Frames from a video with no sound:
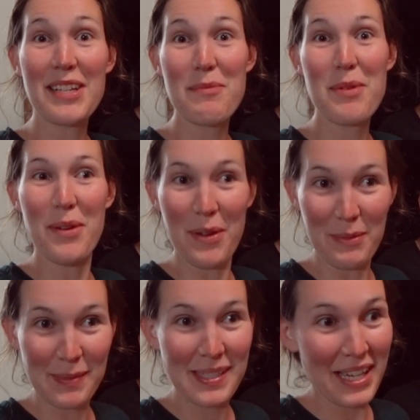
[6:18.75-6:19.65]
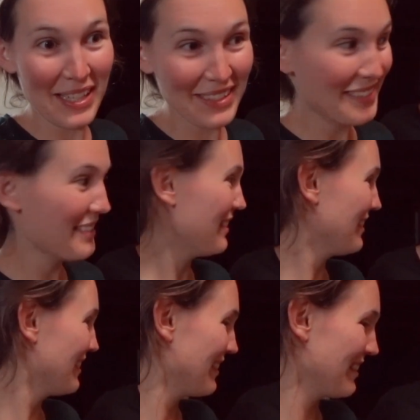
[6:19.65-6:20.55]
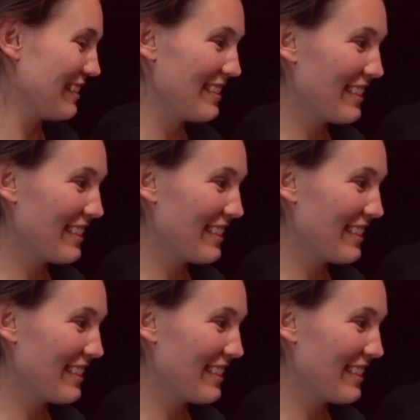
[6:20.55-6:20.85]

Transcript: in my room. So, you